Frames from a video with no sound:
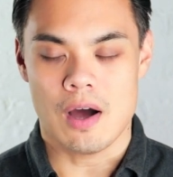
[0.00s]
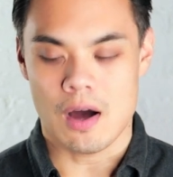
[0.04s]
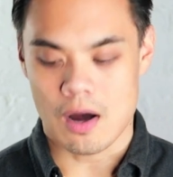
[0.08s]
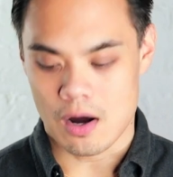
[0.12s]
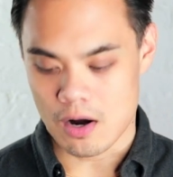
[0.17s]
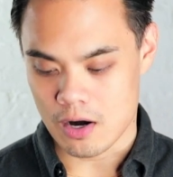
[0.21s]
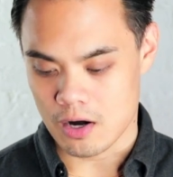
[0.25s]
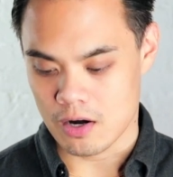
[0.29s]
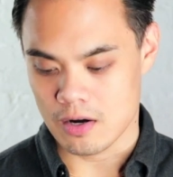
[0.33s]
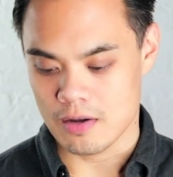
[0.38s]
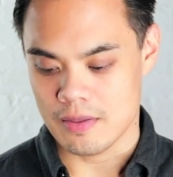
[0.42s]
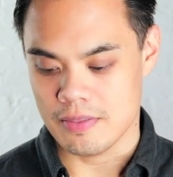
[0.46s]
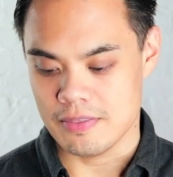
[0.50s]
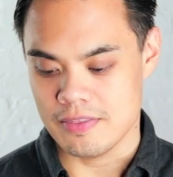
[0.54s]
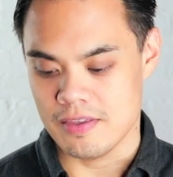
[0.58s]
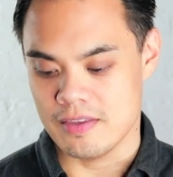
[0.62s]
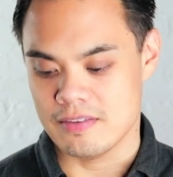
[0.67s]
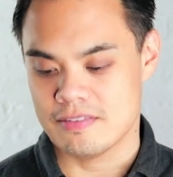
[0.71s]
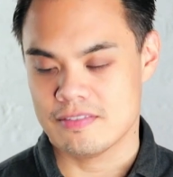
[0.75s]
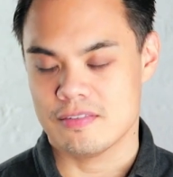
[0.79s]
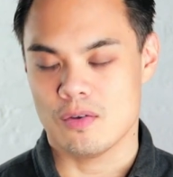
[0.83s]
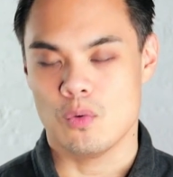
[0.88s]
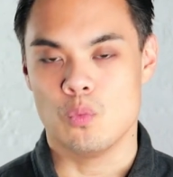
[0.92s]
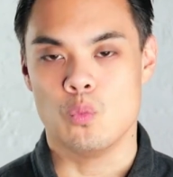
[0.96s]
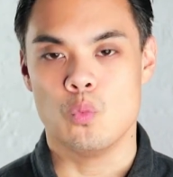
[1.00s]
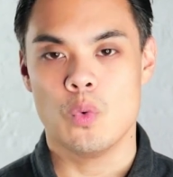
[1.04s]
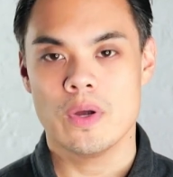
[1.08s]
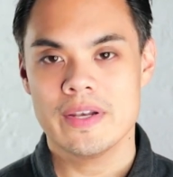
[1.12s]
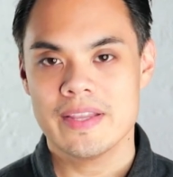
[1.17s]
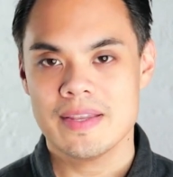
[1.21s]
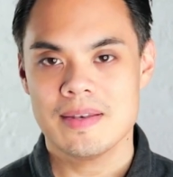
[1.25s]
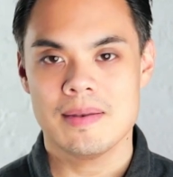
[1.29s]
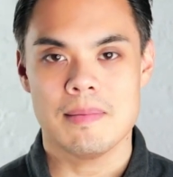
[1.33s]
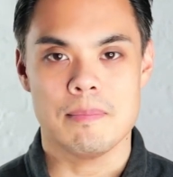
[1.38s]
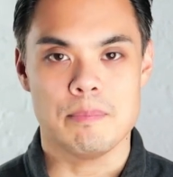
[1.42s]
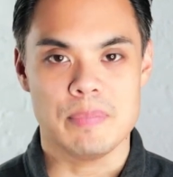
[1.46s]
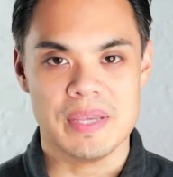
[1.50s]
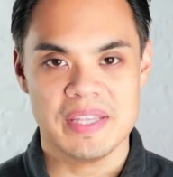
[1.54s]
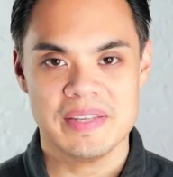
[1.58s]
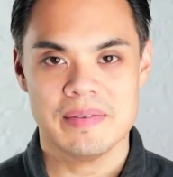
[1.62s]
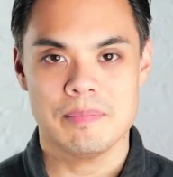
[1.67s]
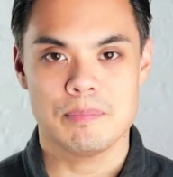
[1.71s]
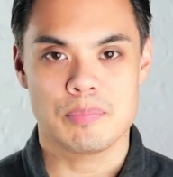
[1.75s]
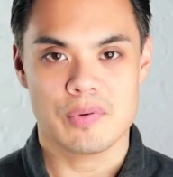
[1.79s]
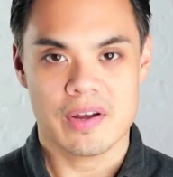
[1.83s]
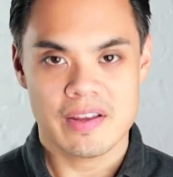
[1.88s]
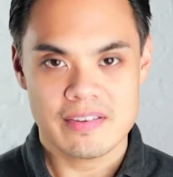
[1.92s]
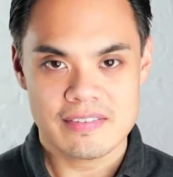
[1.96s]
are this wooden
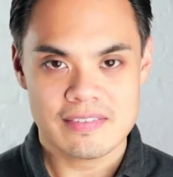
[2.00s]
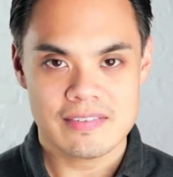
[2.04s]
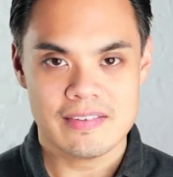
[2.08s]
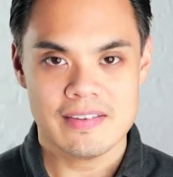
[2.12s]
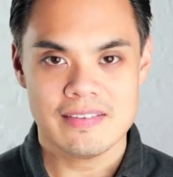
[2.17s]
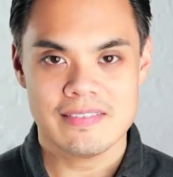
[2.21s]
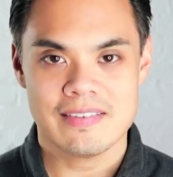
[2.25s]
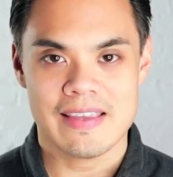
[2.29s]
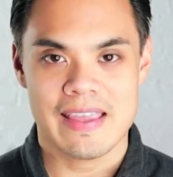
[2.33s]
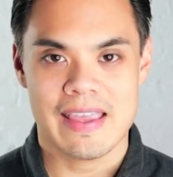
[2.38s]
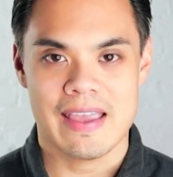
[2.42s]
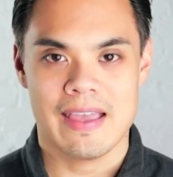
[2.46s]
beaded bracelet